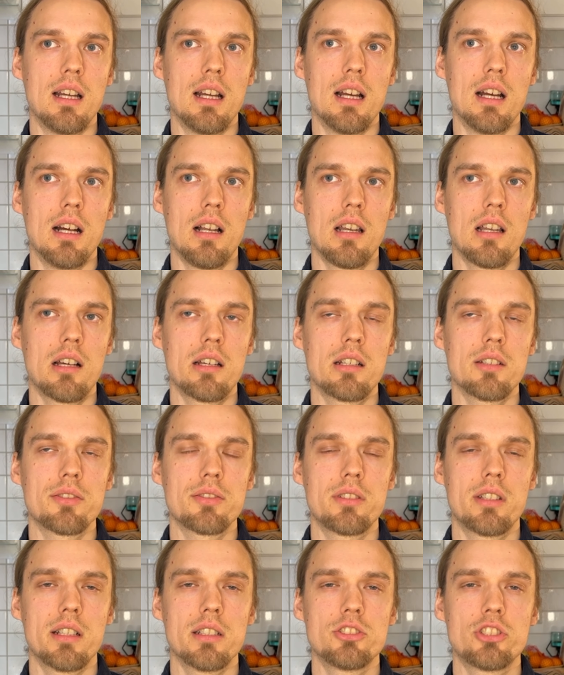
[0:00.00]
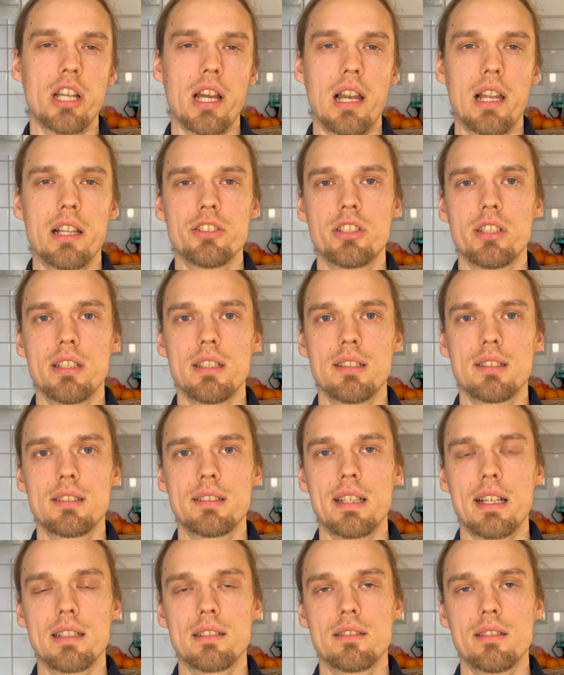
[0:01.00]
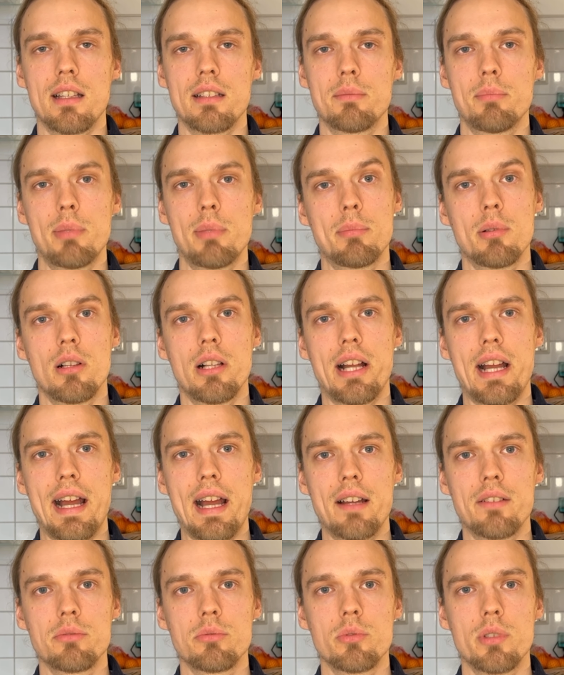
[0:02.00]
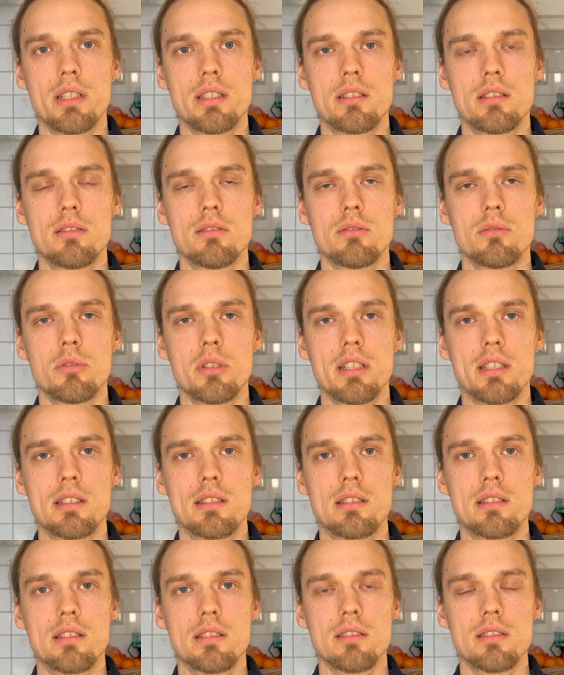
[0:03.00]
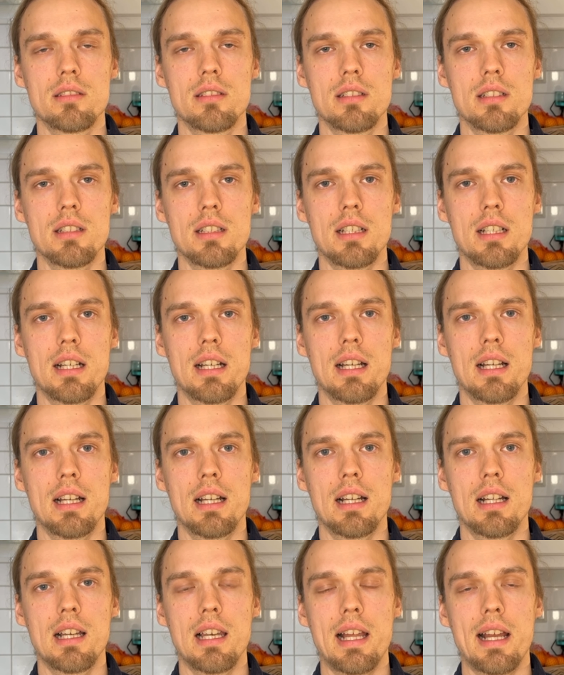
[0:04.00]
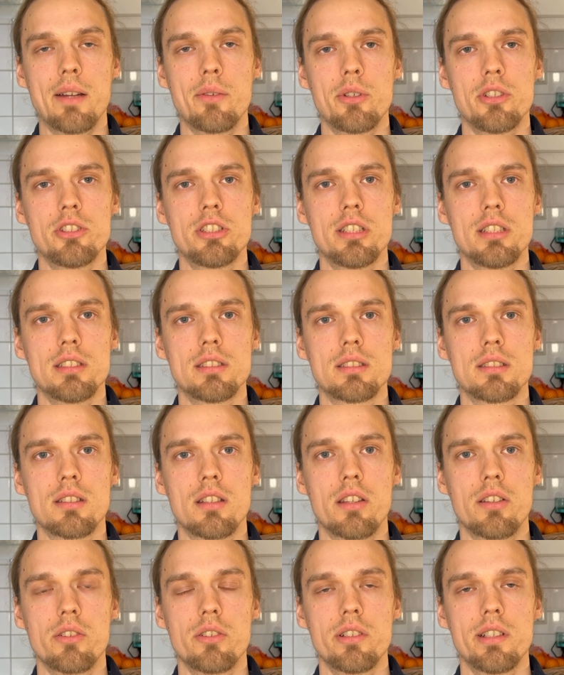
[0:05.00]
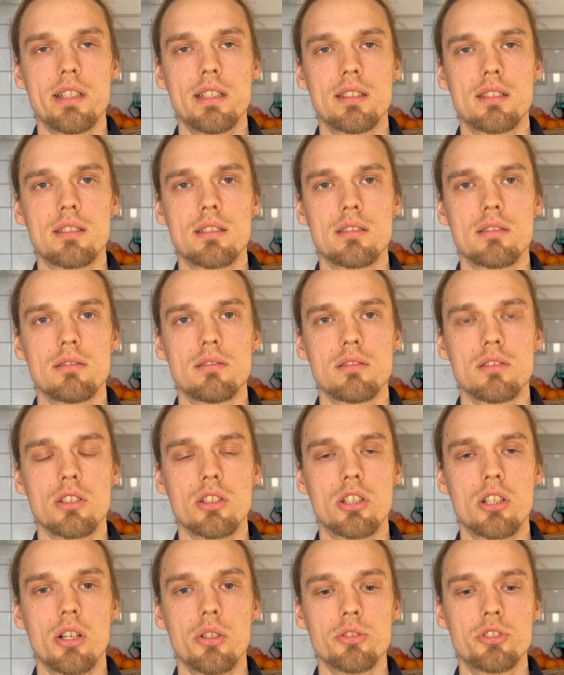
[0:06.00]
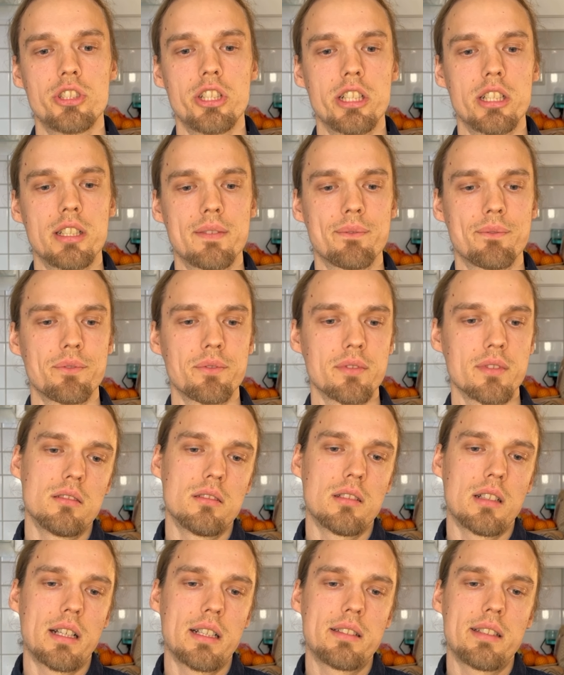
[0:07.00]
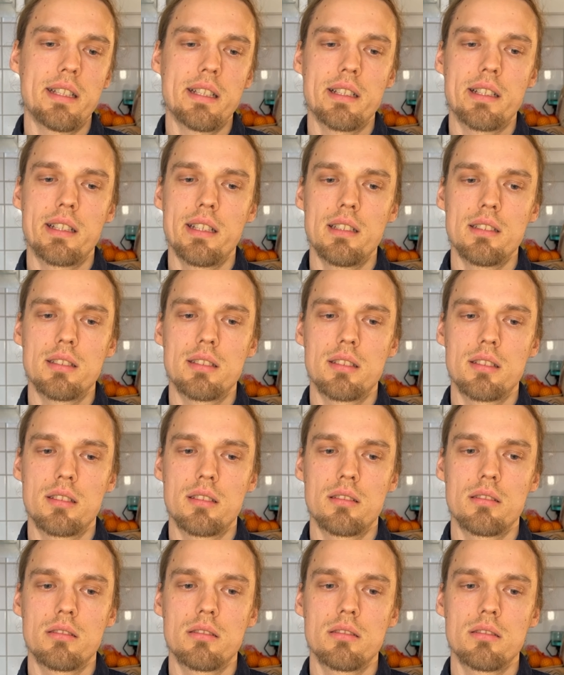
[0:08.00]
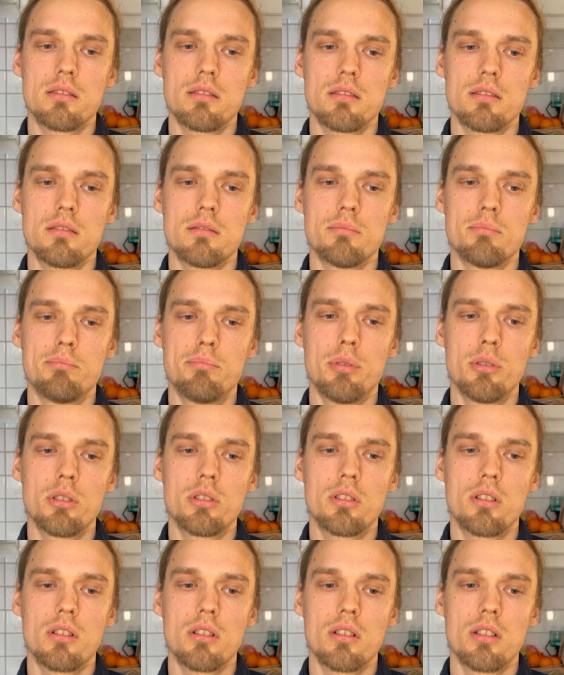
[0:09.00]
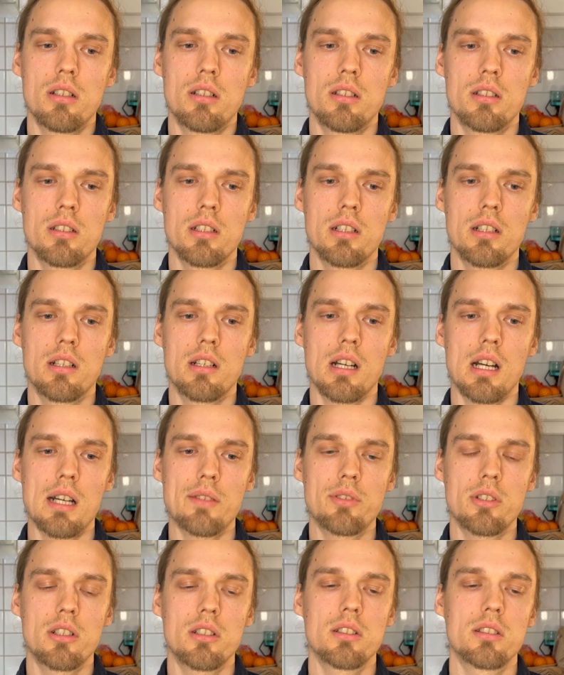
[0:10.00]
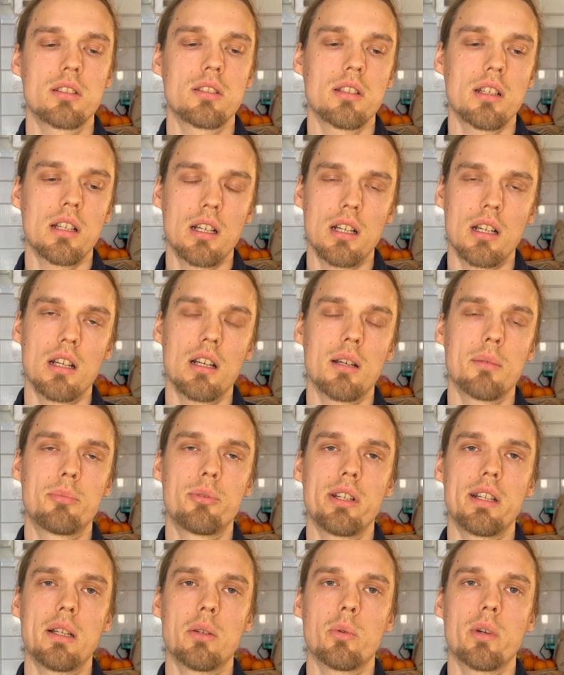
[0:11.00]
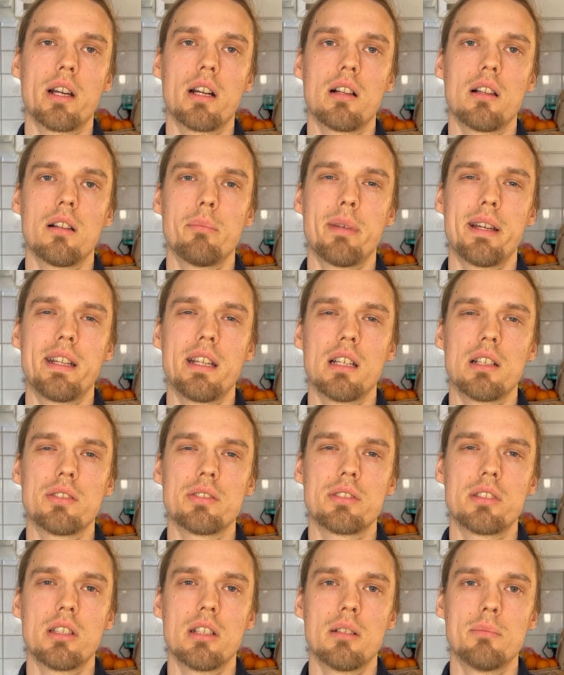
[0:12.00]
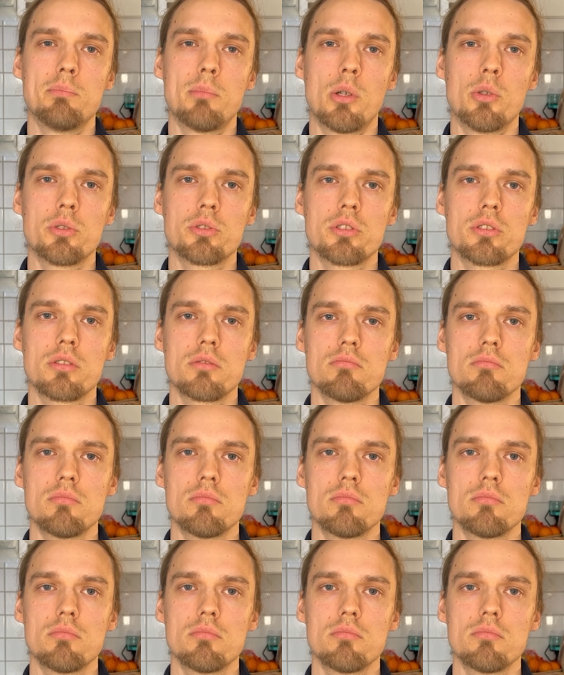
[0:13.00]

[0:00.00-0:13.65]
a lot of the challenges that people have with languages through his coaching. I think his book covers pretty well many of the most